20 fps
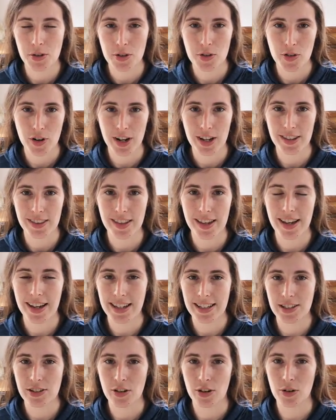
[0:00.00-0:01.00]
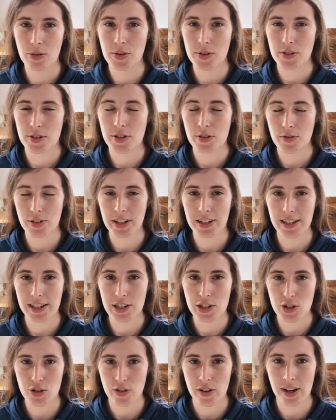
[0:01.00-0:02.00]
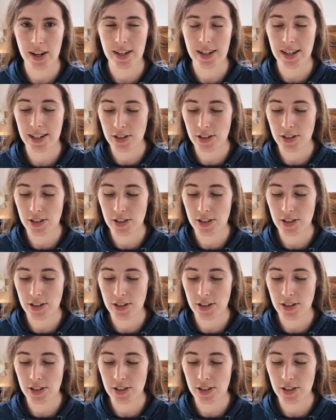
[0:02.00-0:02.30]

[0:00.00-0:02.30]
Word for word: the trade that I took, which is a really nice trade.